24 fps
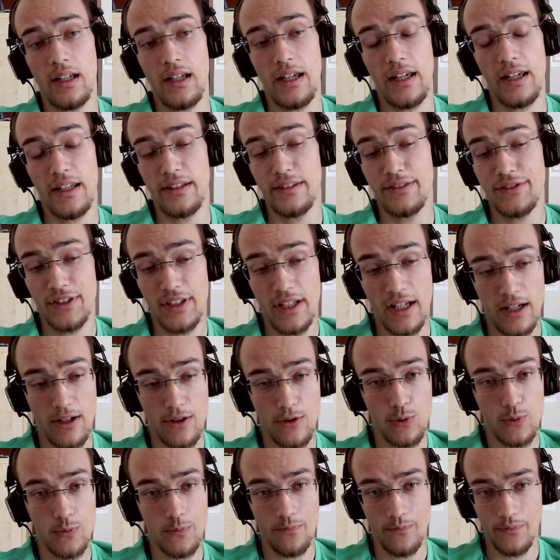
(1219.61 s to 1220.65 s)
And
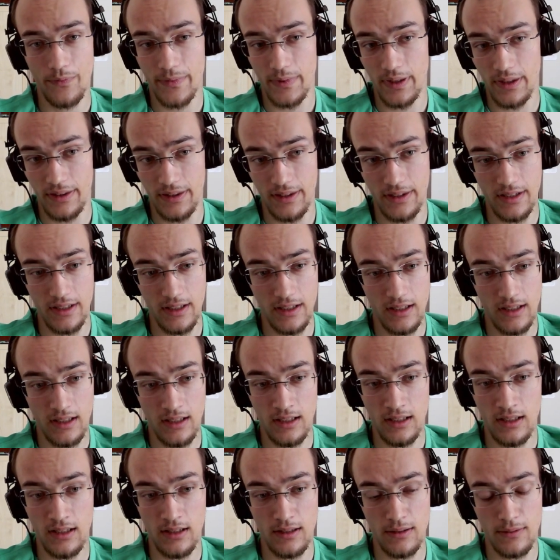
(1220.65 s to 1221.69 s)
now
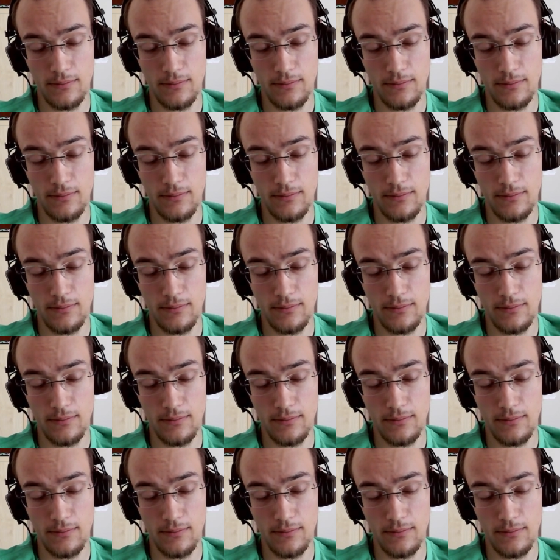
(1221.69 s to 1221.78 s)
the